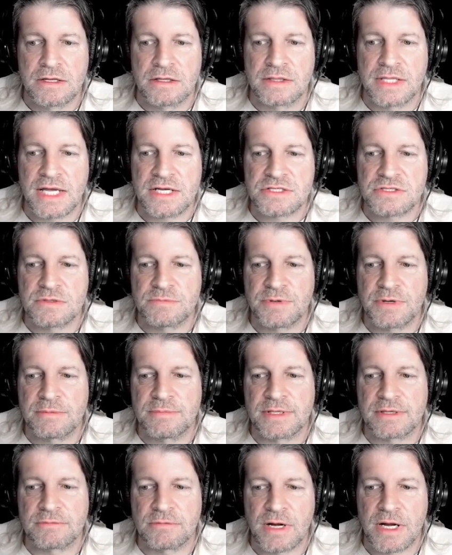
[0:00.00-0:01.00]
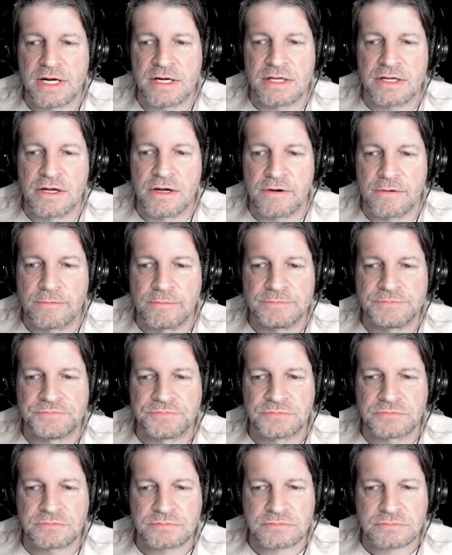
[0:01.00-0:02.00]
National Public Radio
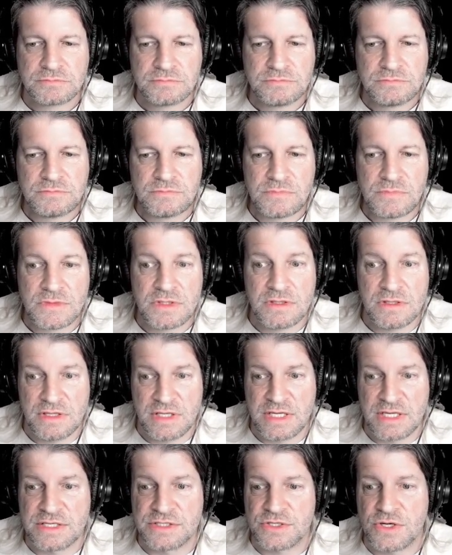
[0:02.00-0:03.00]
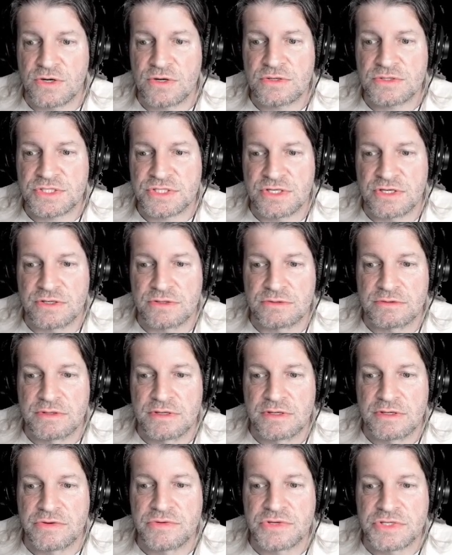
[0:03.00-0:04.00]
is also
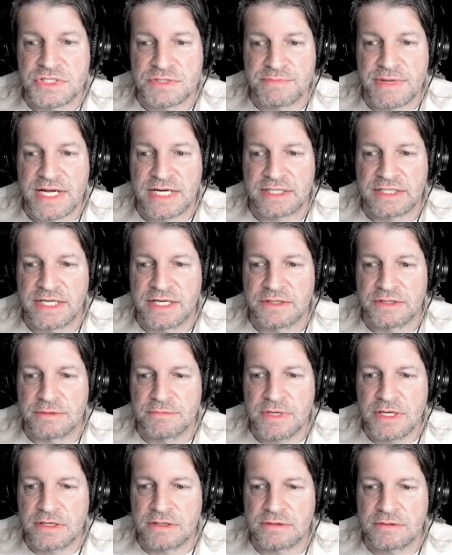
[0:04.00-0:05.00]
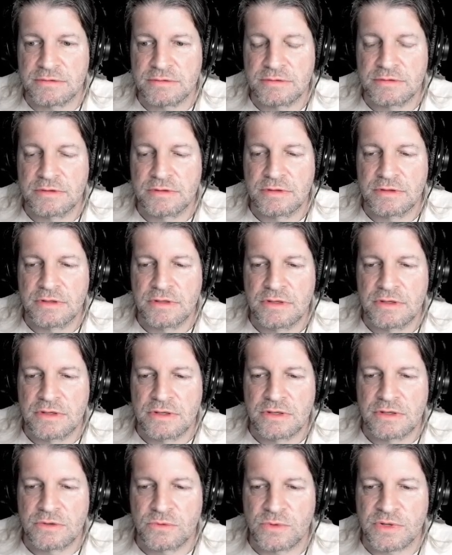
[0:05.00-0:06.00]
smack down the middle
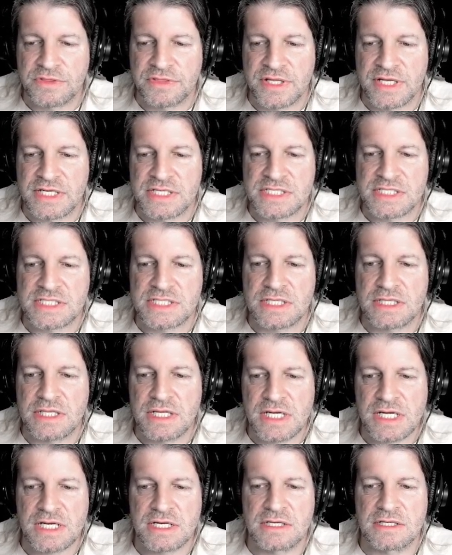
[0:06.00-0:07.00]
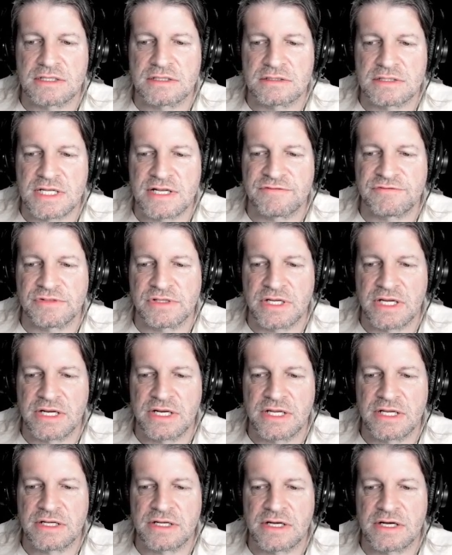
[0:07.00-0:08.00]
with a slight left
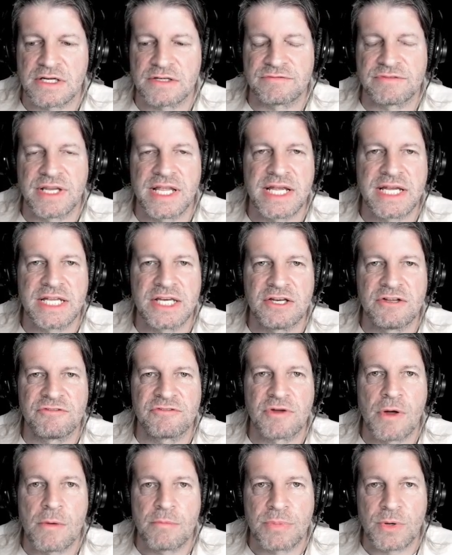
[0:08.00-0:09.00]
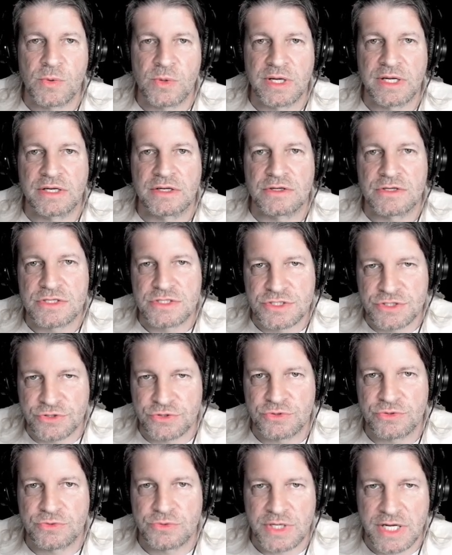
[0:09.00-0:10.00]
leaning of negative
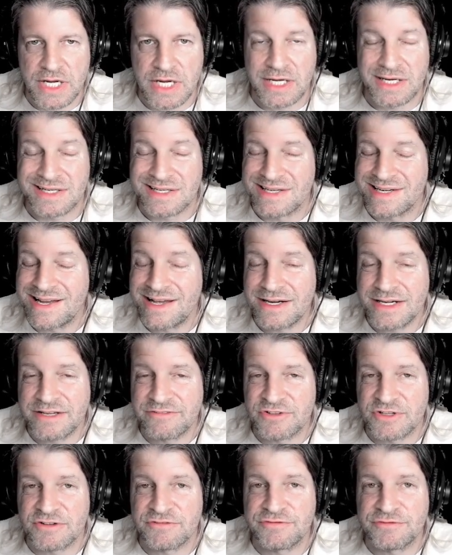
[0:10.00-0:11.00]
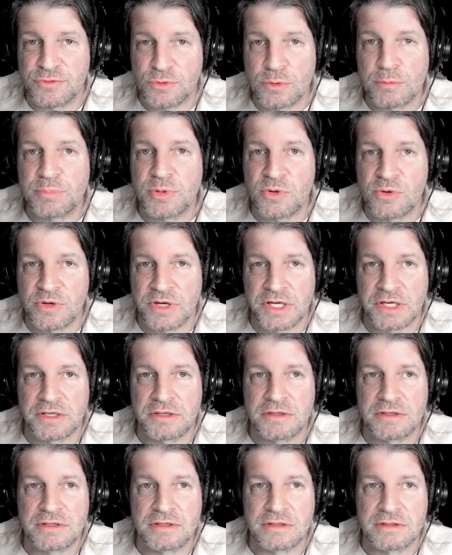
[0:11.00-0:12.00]
0.28, not even a full point
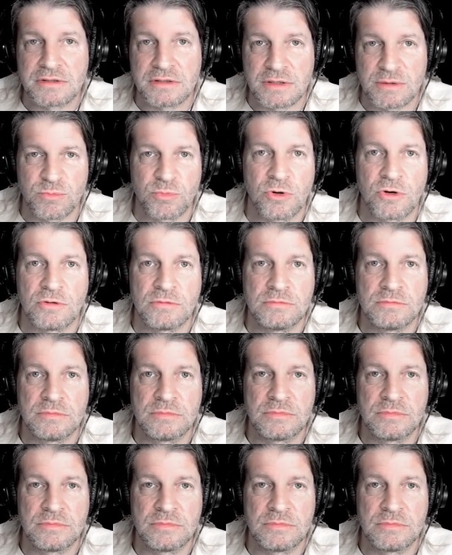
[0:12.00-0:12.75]
liberal.